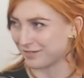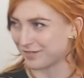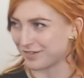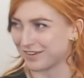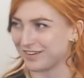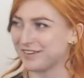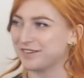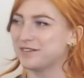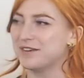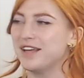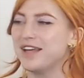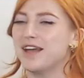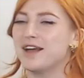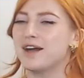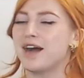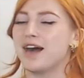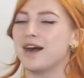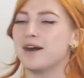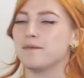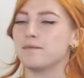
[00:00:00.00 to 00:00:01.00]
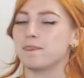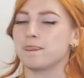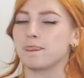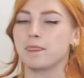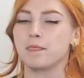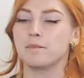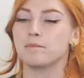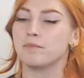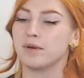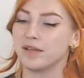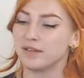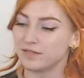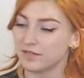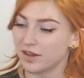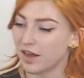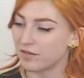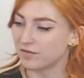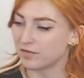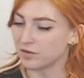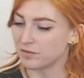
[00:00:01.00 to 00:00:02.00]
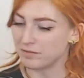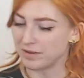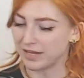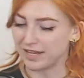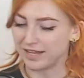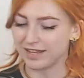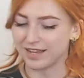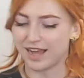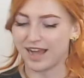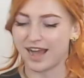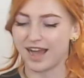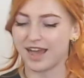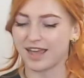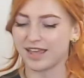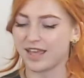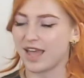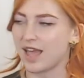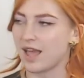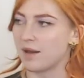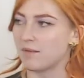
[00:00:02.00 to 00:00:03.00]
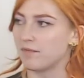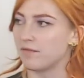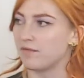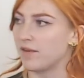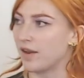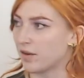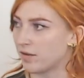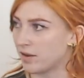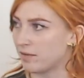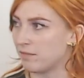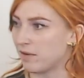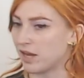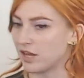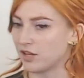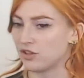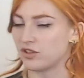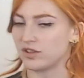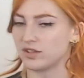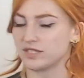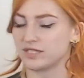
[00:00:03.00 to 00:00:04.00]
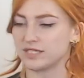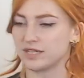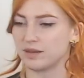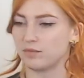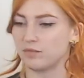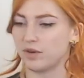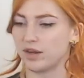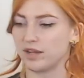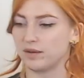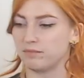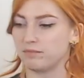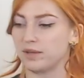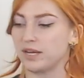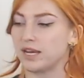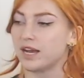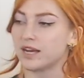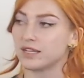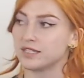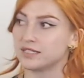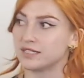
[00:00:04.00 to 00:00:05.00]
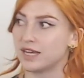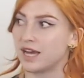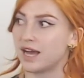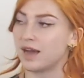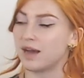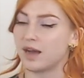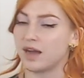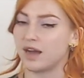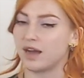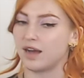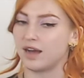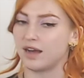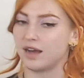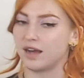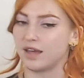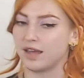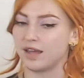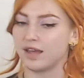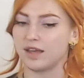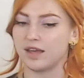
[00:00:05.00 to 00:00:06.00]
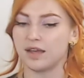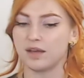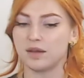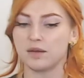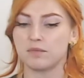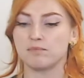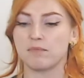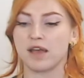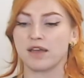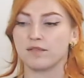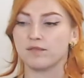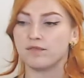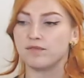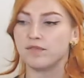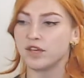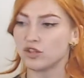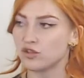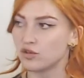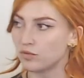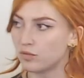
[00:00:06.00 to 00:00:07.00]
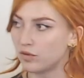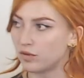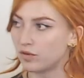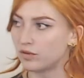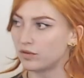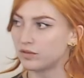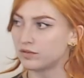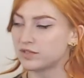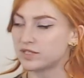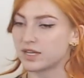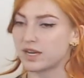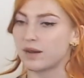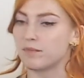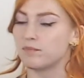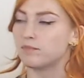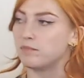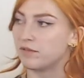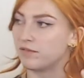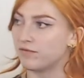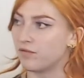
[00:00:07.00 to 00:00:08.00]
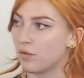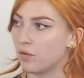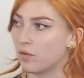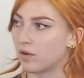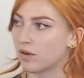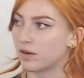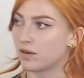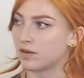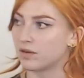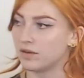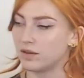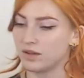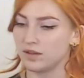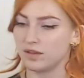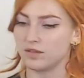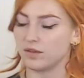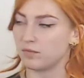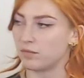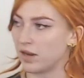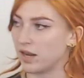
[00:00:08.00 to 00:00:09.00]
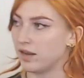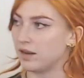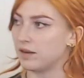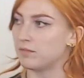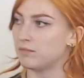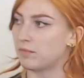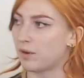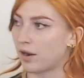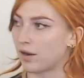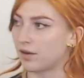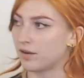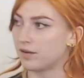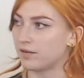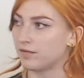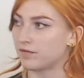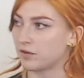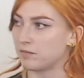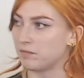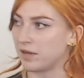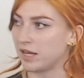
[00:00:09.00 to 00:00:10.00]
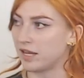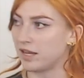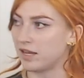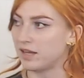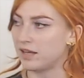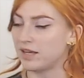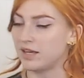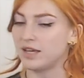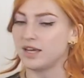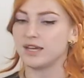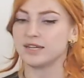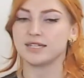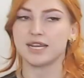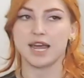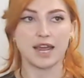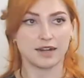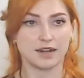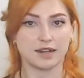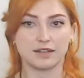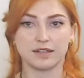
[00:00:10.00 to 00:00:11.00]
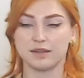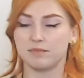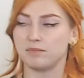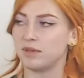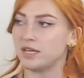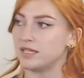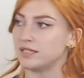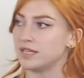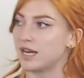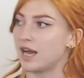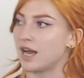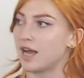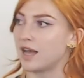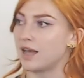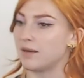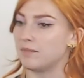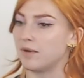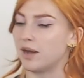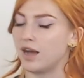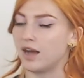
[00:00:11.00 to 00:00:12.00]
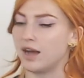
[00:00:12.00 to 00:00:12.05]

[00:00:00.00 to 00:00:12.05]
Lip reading: for you. But not for me. I am very much someone, because my visuals come before the written part for me, technically means I'm